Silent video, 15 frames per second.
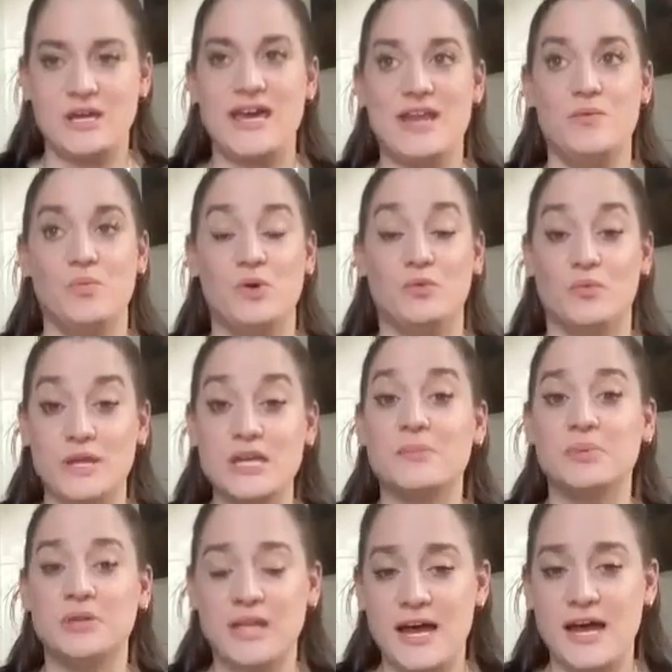and will
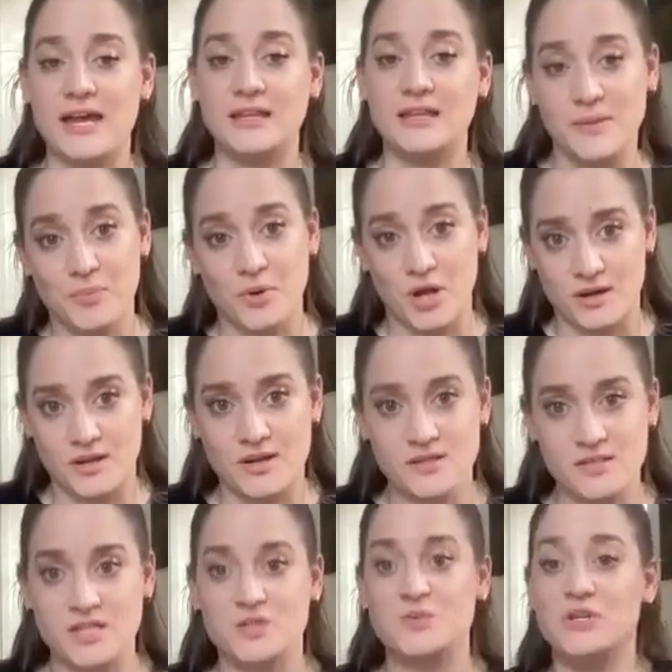reapply lip products
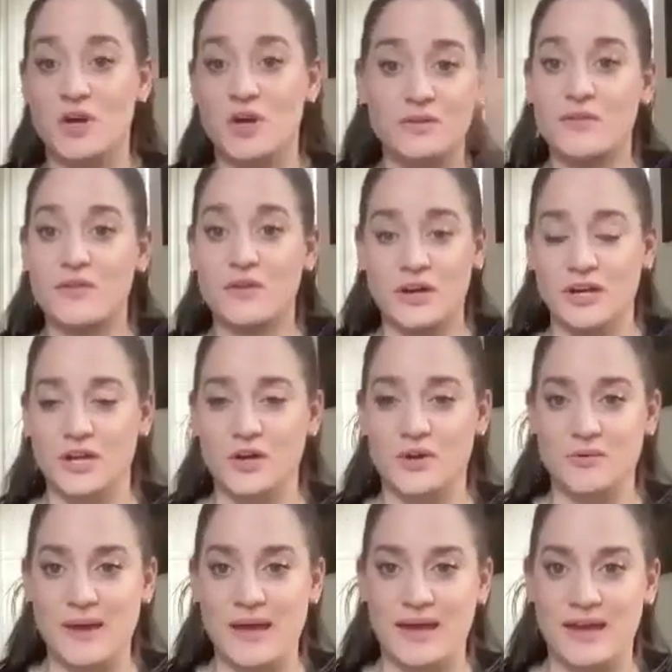because we know that they're going to go
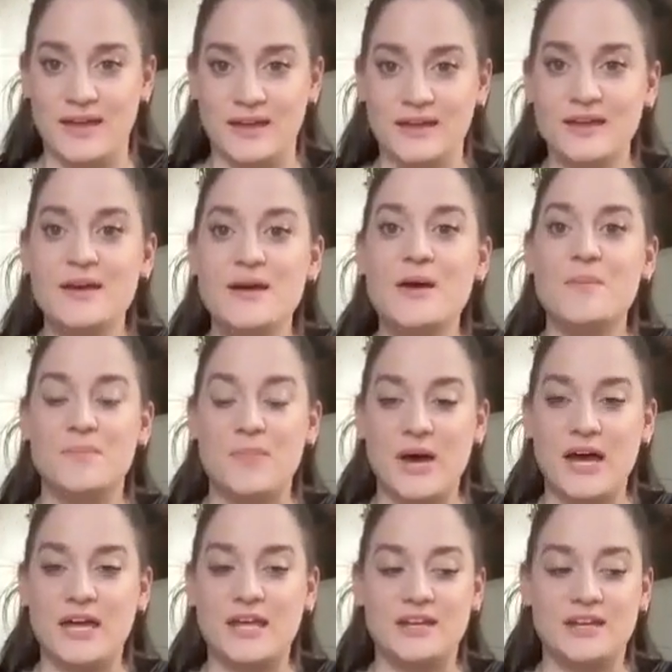away.
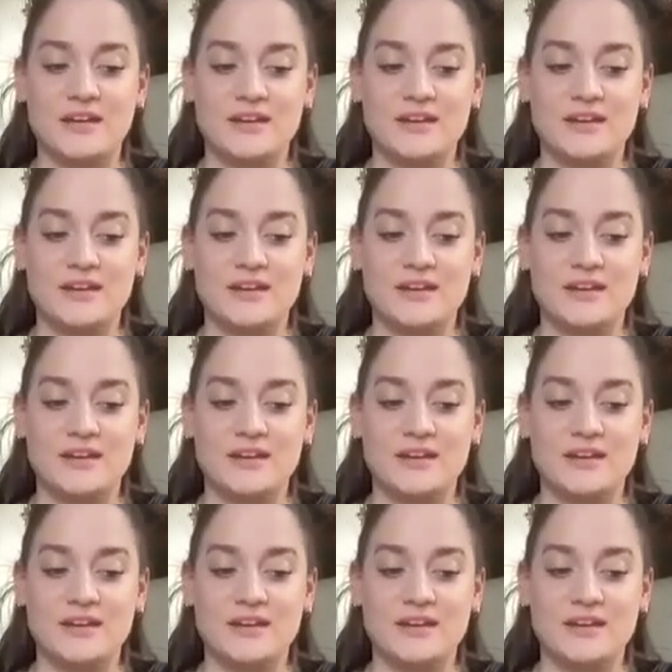But,